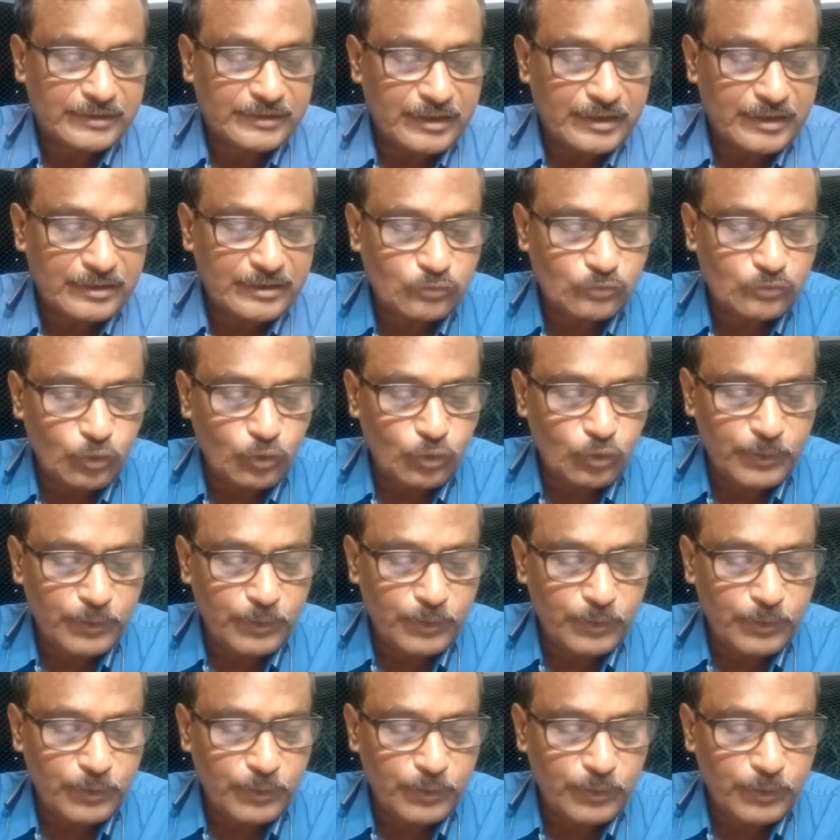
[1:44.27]
is so
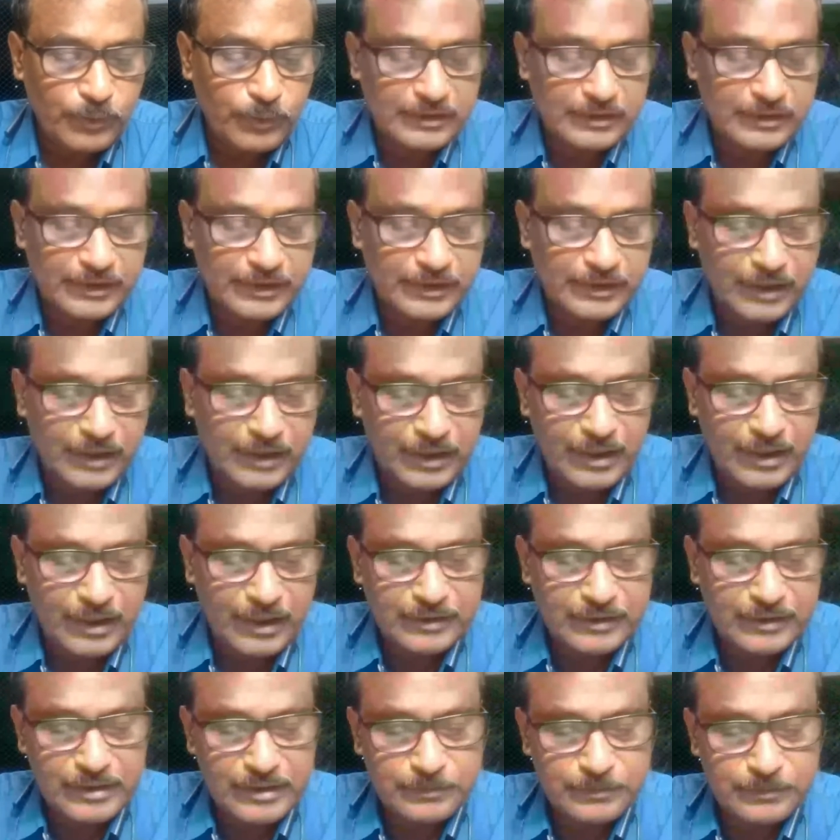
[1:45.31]
far as
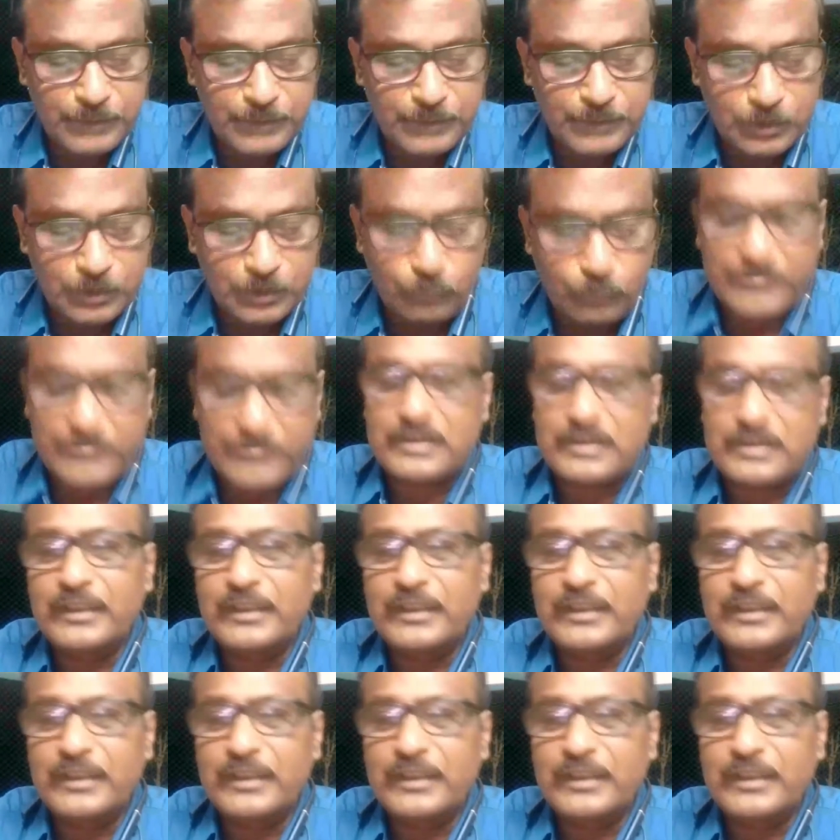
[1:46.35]
regarded as bequest.